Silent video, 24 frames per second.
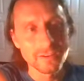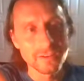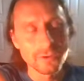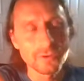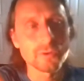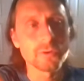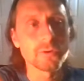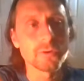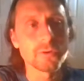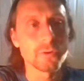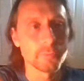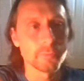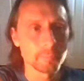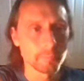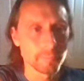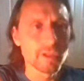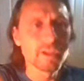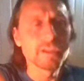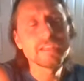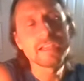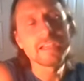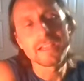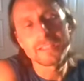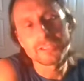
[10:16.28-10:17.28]
Cool.
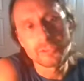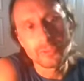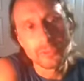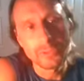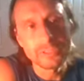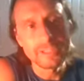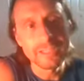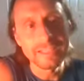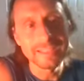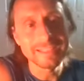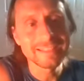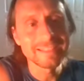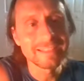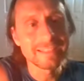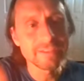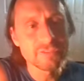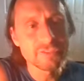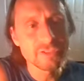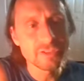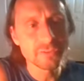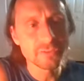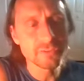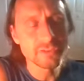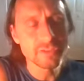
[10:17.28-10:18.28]
Yeah, so it
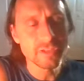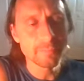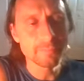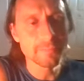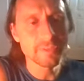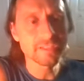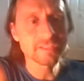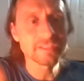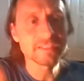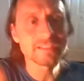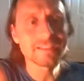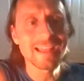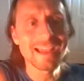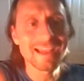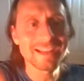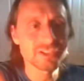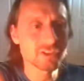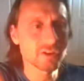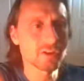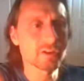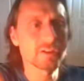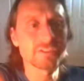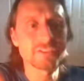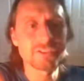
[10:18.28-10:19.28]
gives you something to latch
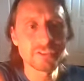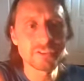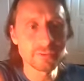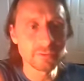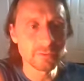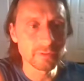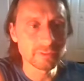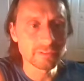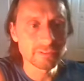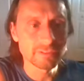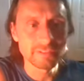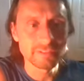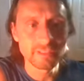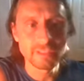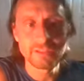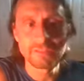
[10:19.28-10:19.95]
onto instead